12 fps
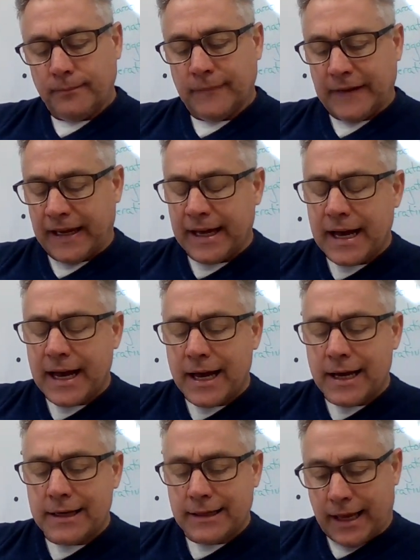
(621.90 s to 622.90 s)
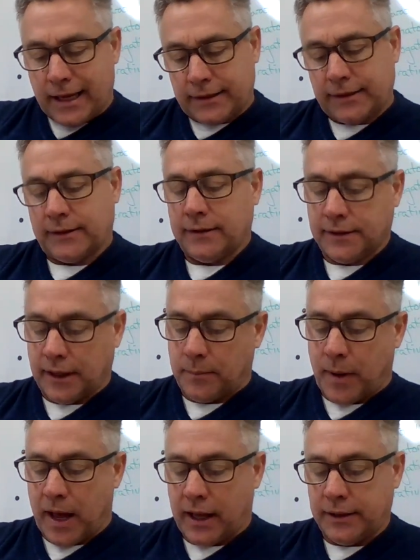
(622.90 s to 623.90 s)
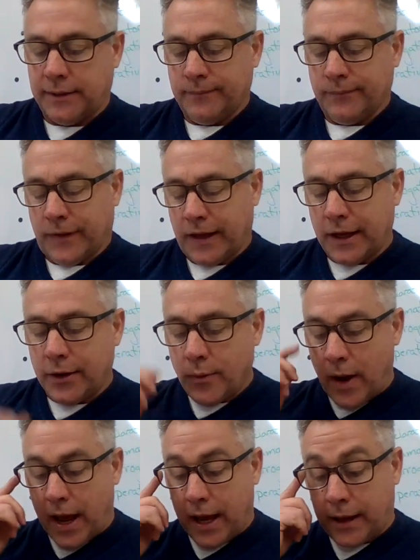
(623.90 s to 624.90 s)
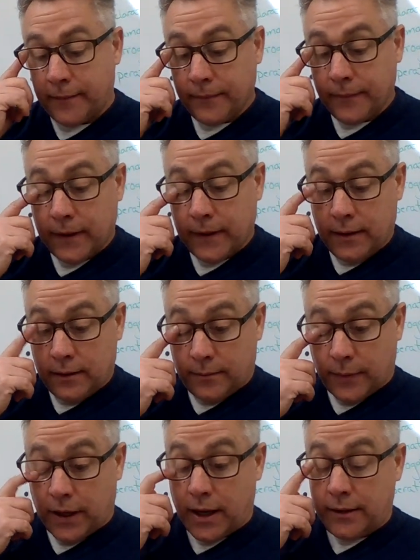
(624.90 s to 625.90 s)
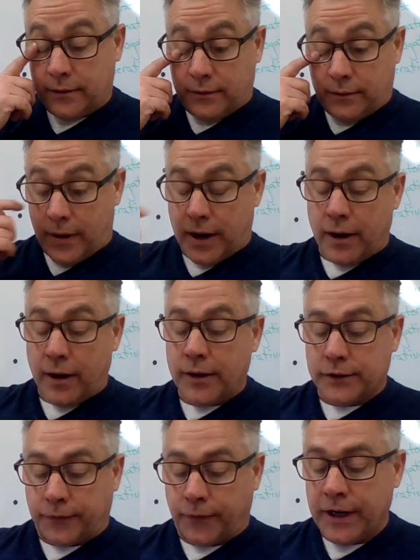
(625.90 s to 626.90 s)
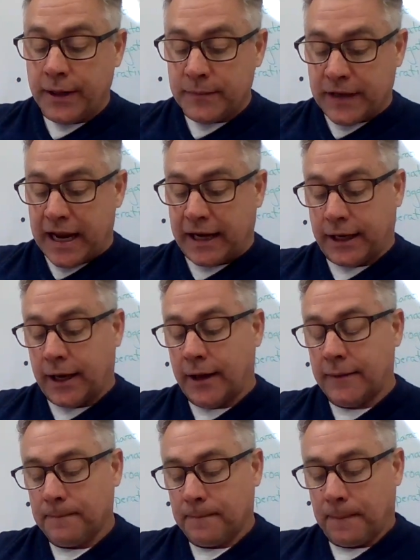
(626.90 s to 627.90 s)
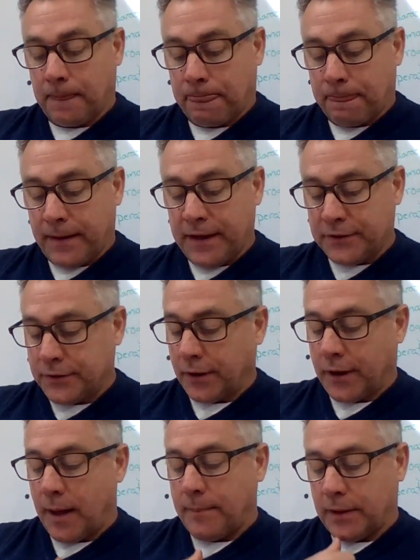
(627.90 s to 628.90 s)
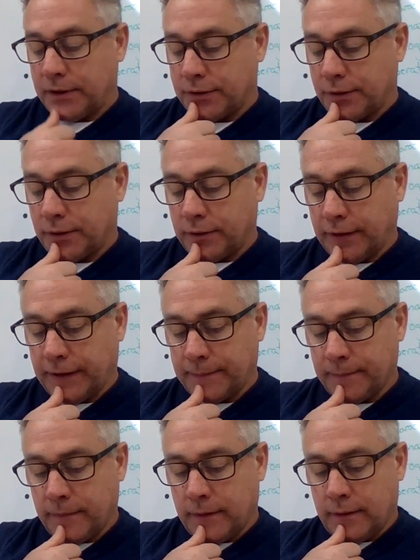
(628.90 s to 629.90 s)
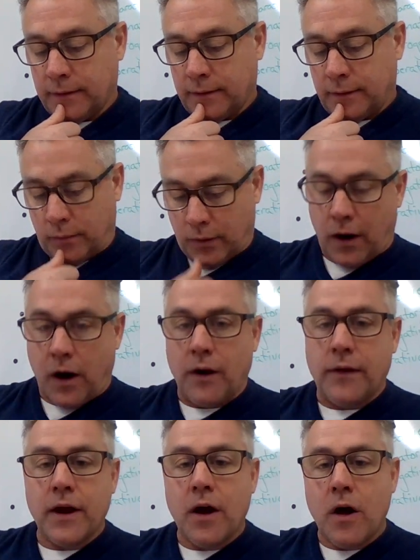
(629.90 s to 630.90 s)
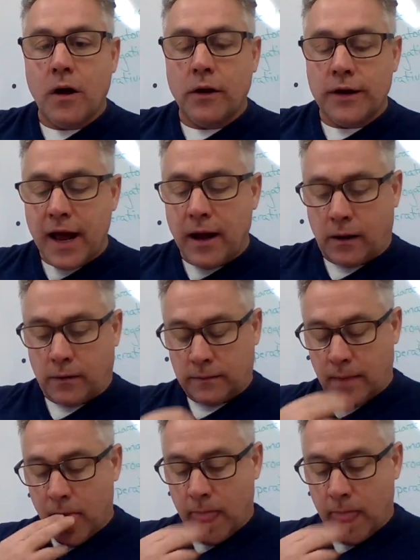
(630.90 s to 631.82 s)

Ah, yes, said Pod, in a way. But where does freedom take you? He took up uncertainly. Where are they all now?